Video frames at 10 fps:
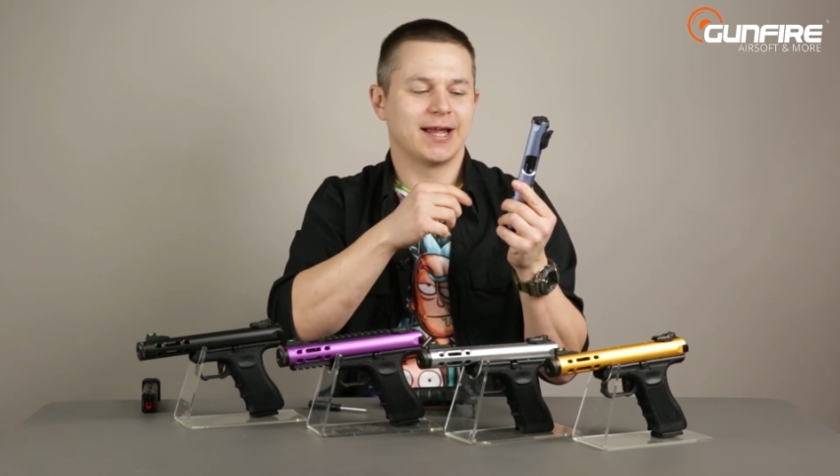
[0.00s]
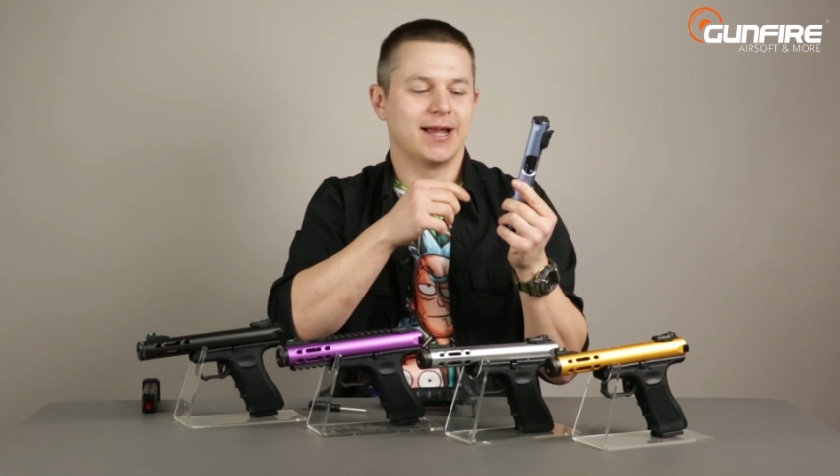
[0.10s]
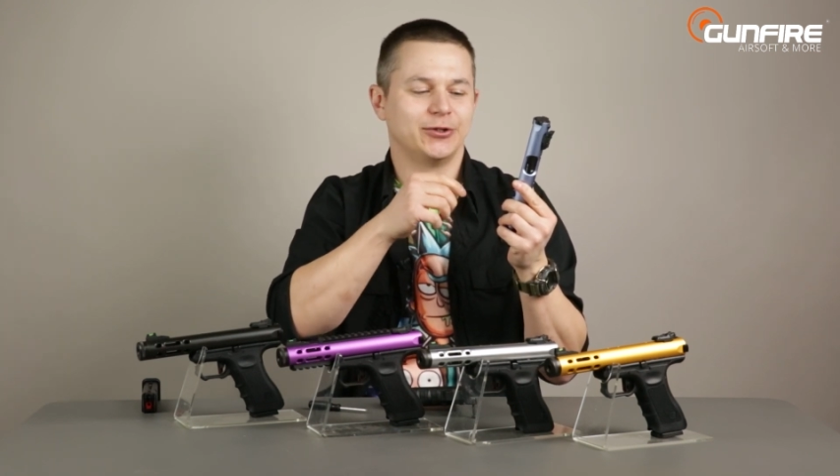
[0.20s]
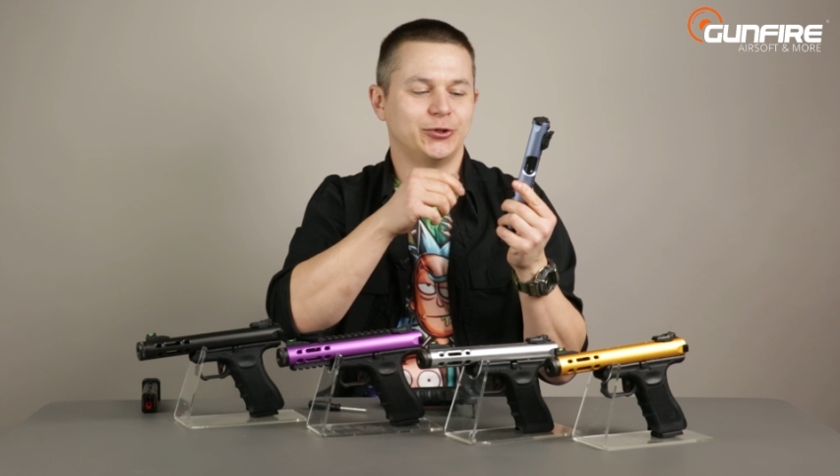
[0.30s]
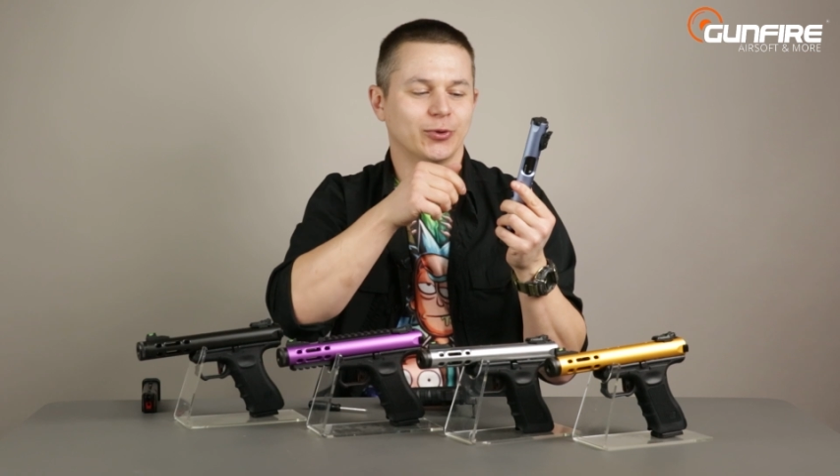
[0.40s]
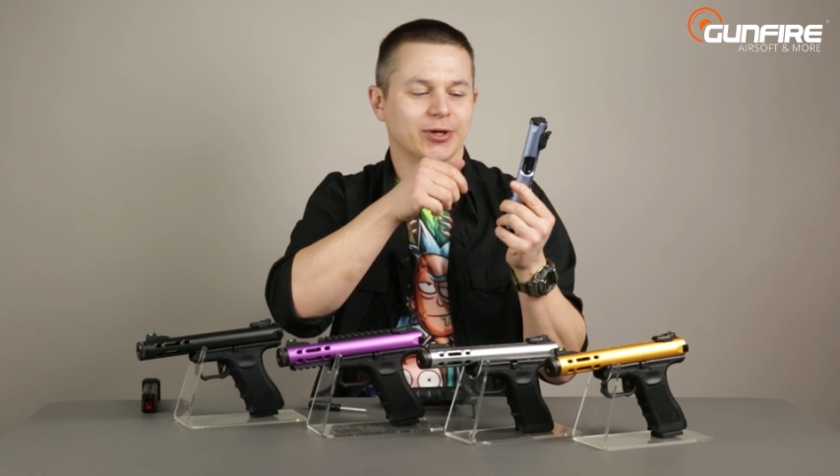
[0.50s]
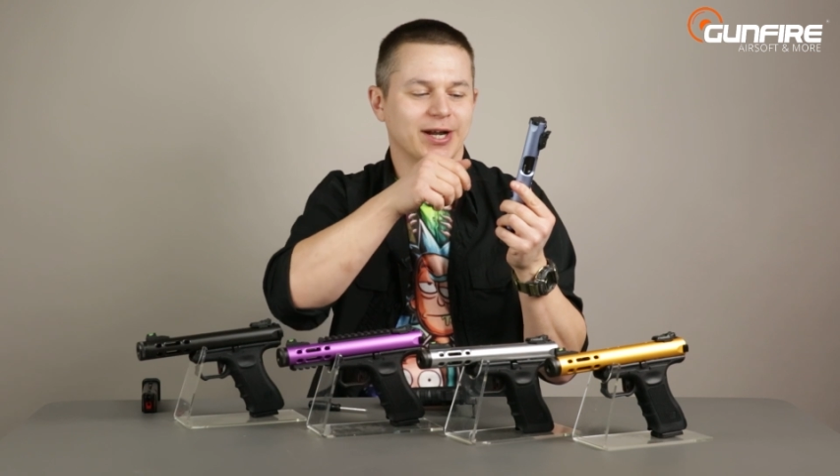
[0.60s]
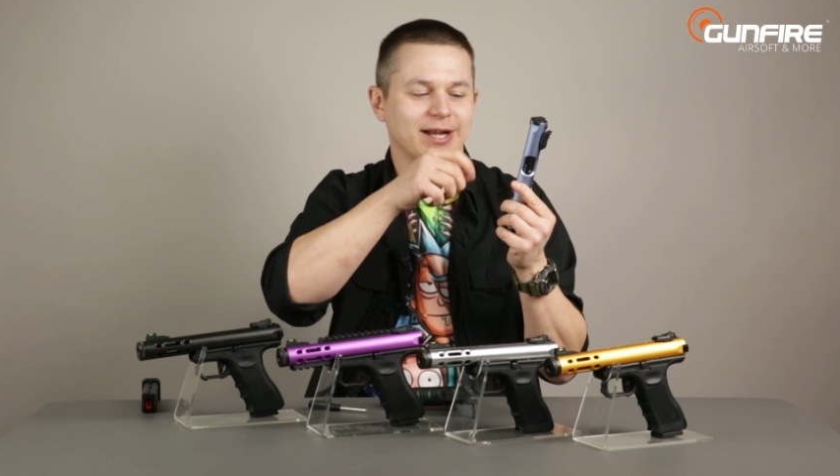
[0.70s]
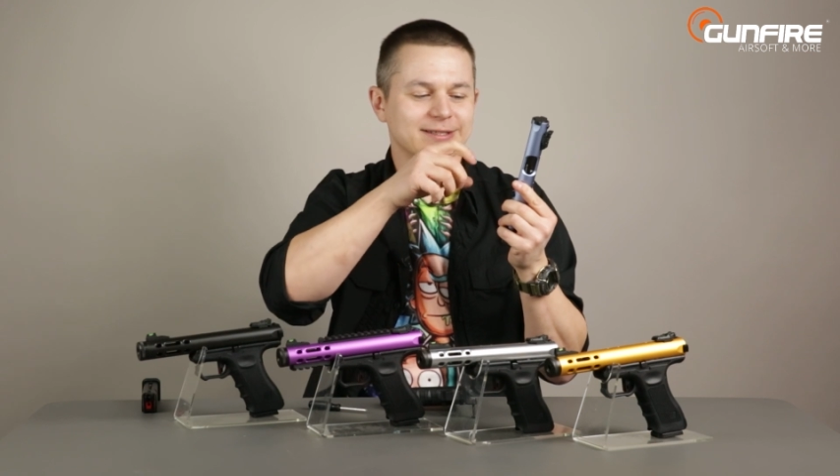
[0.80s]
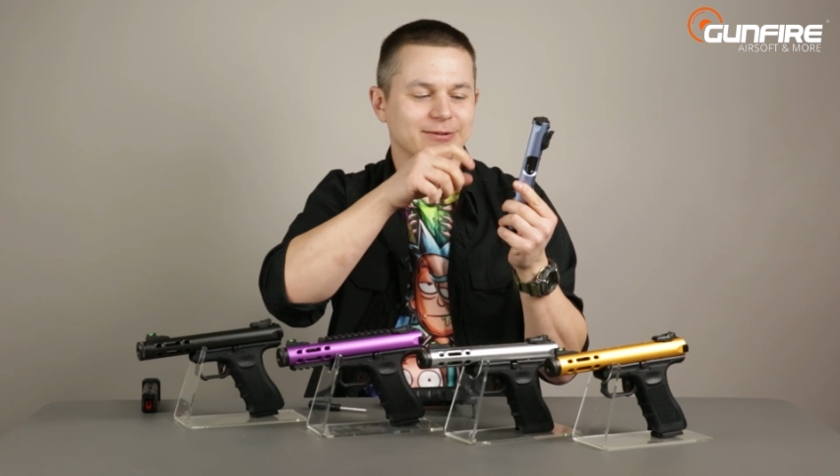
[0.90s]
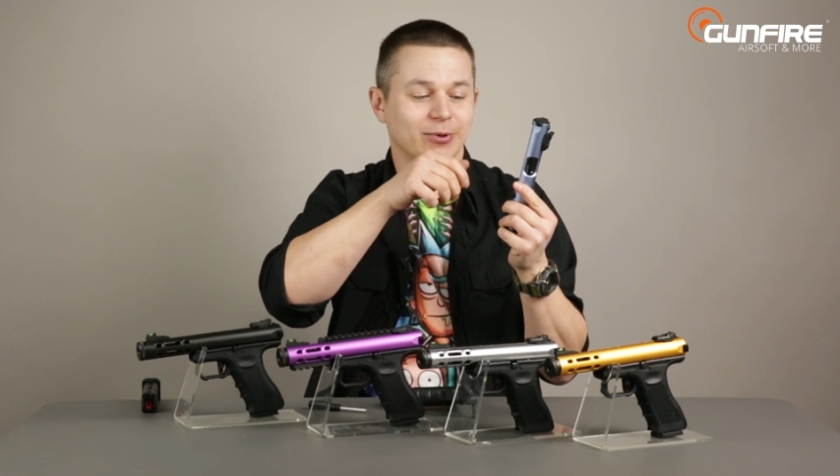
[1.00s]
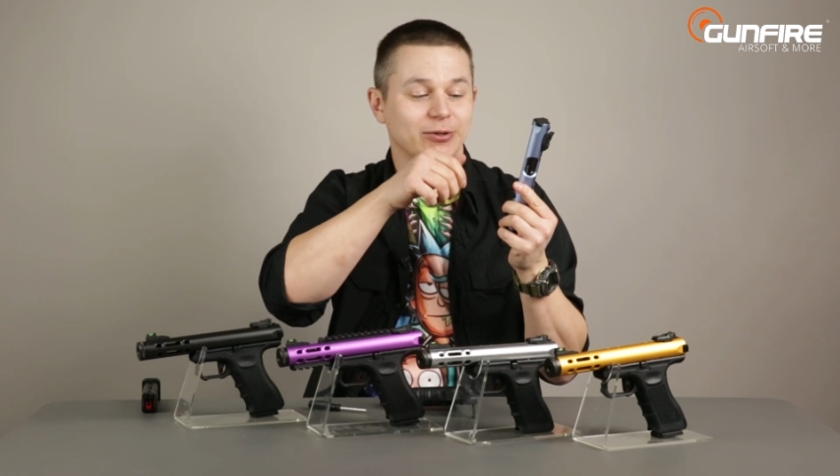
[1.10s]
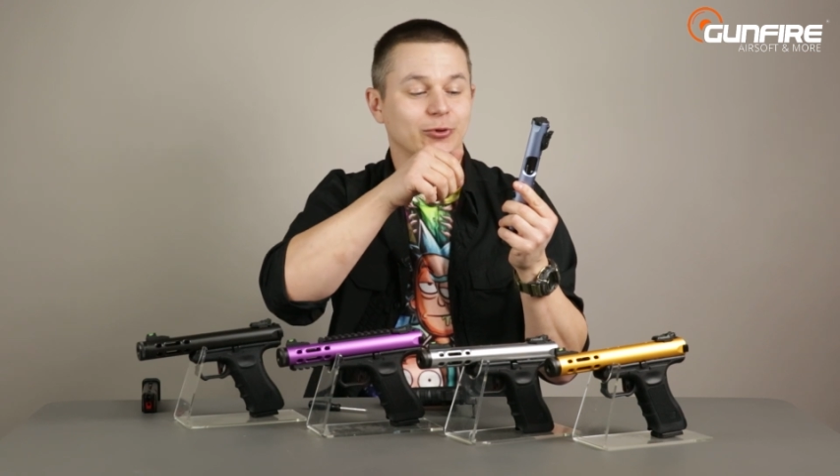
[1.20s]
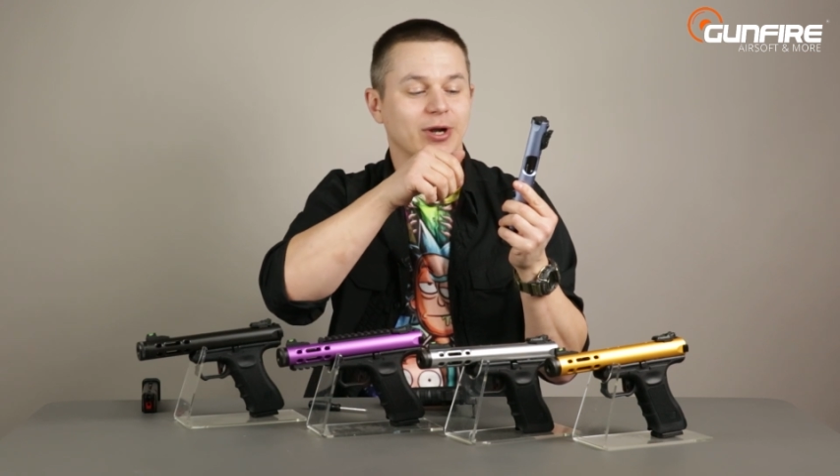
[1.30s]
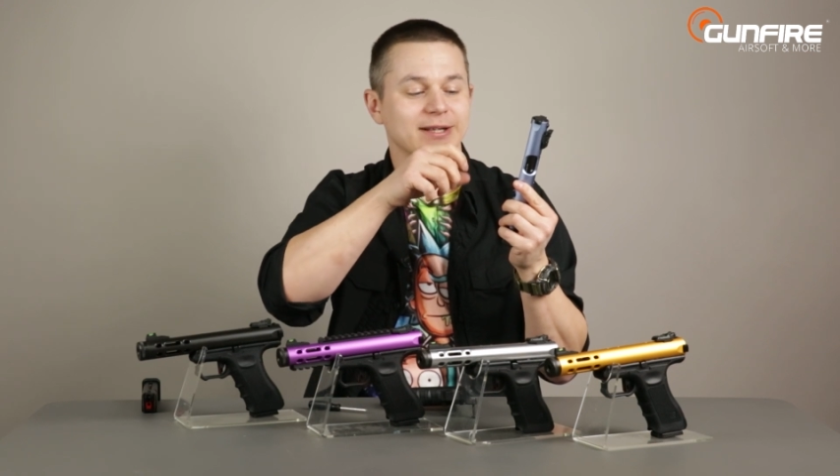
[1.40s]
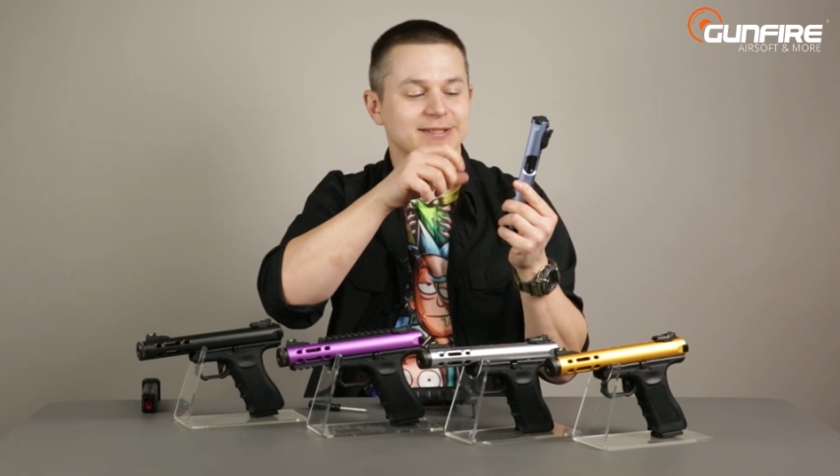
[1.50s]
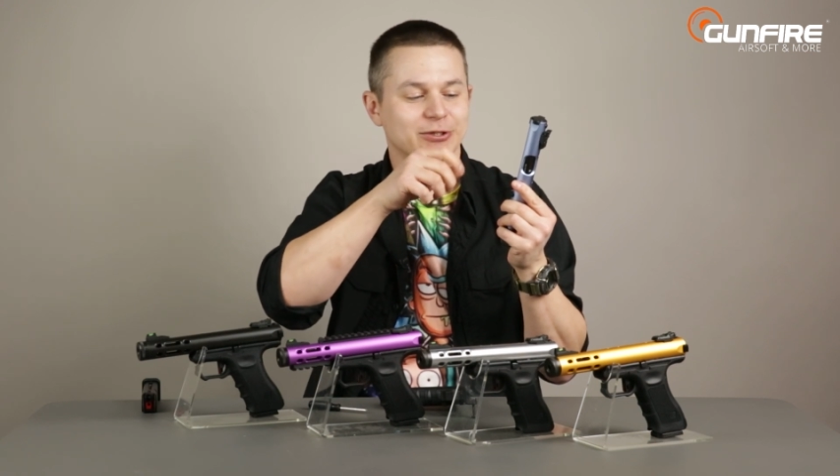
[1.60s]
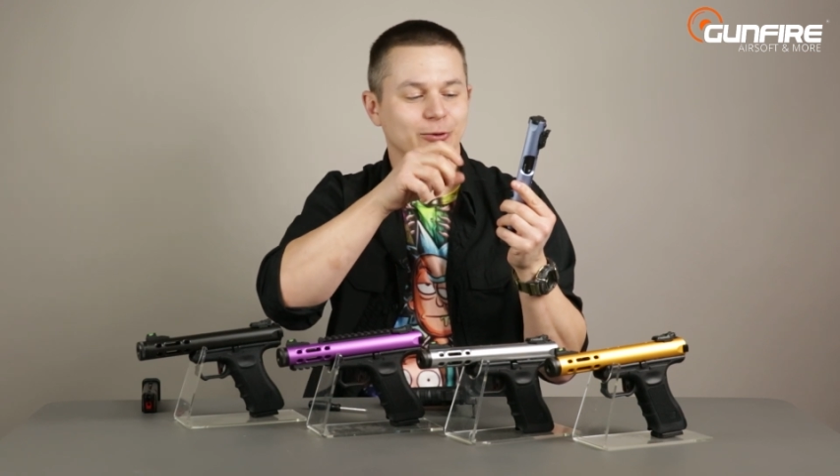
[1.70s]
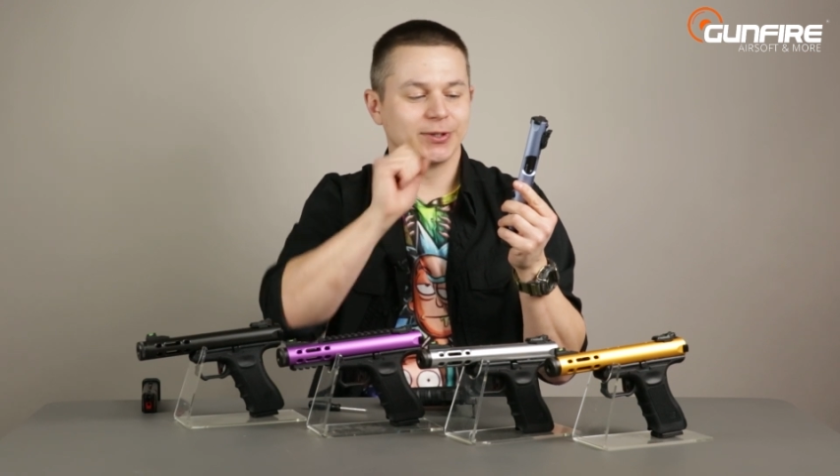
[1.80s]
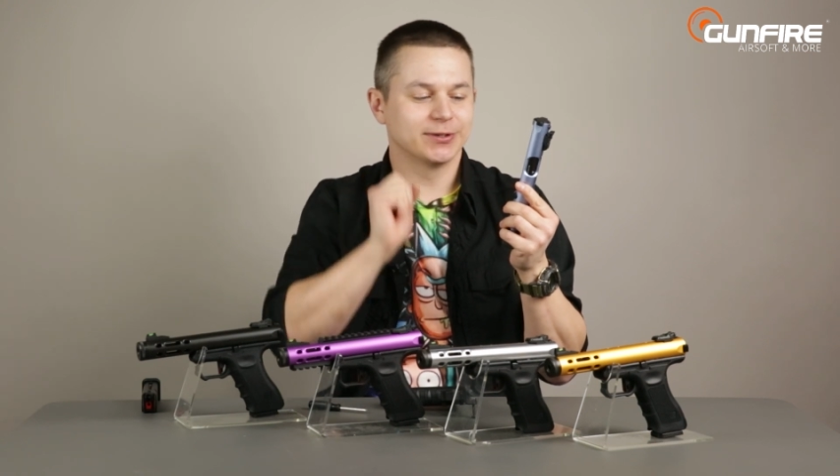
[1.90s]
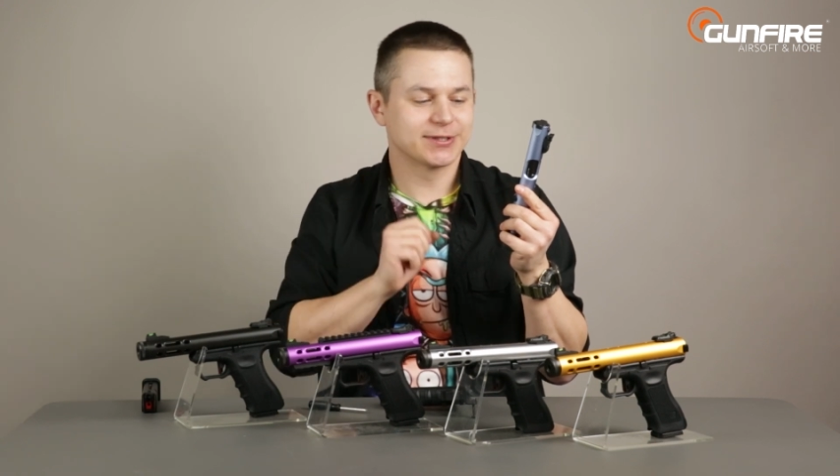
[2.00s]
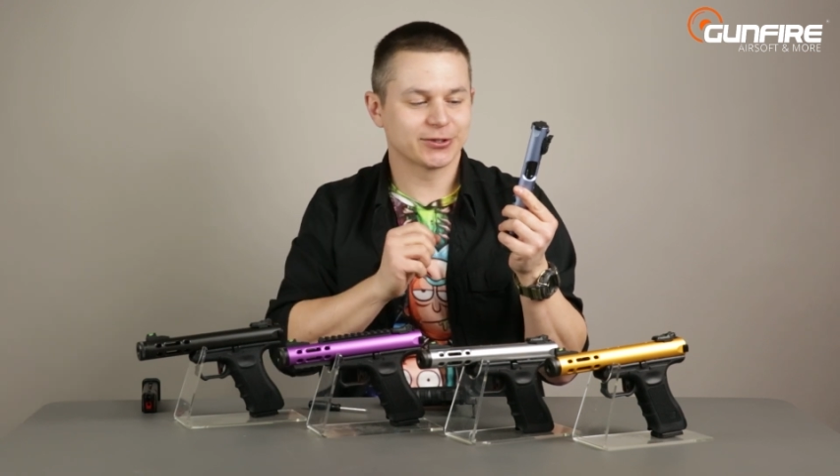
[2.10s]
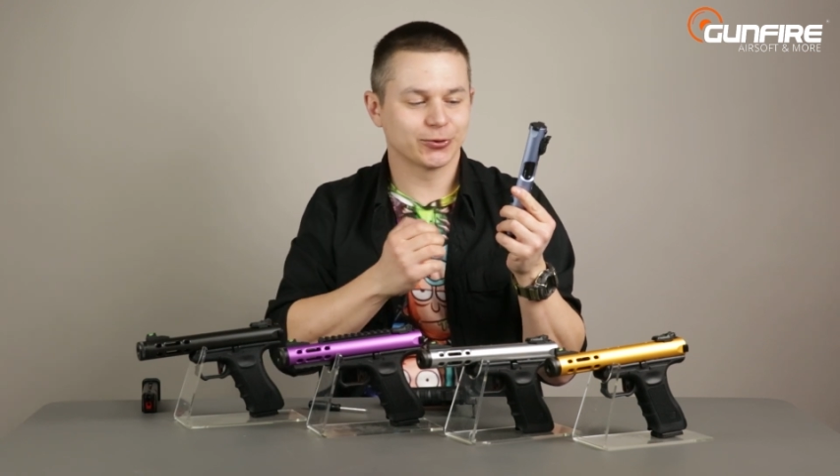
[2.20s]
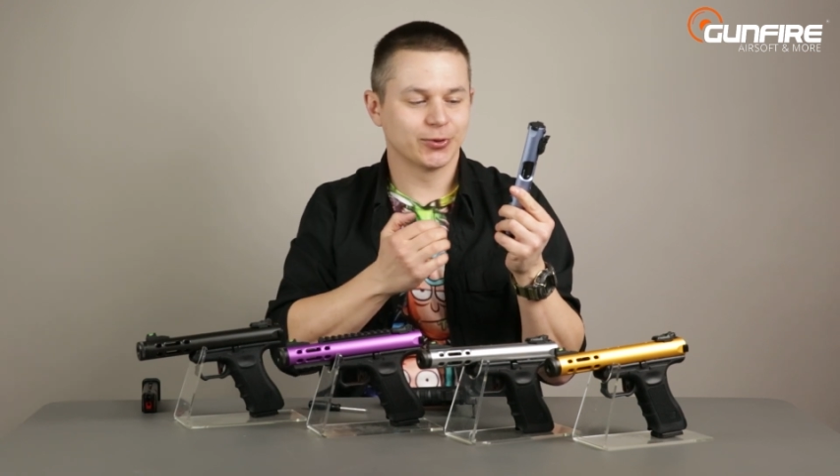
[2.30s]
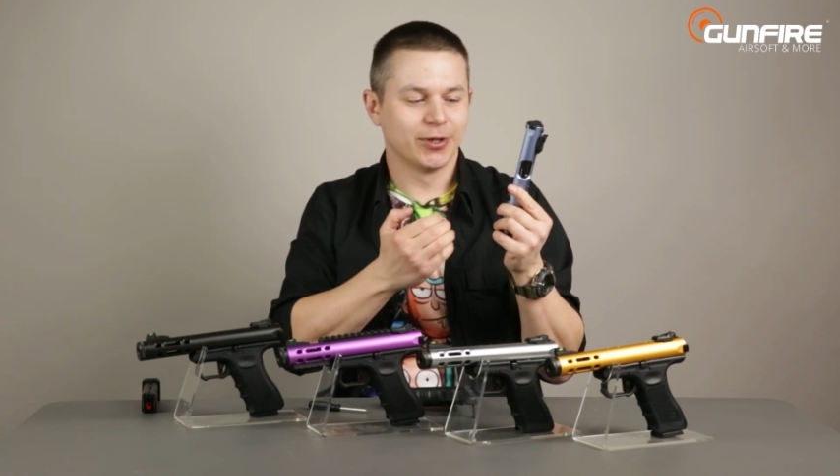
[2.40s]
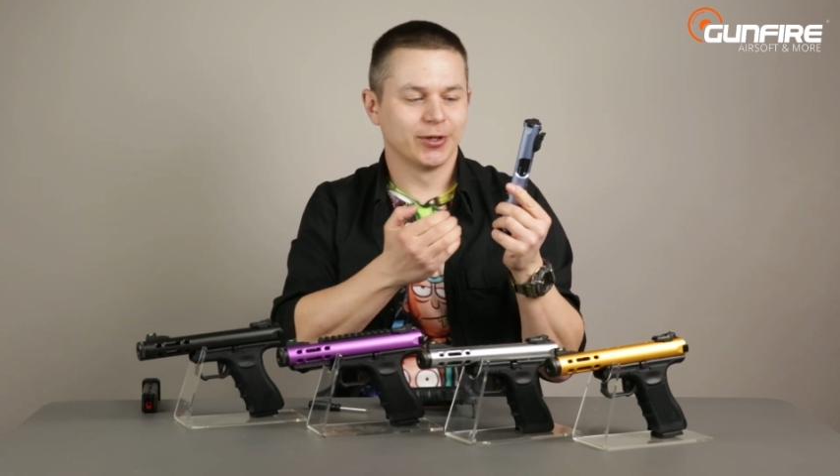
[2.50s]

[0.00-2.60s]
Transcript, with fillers: And you are when you're unscrewing the screw,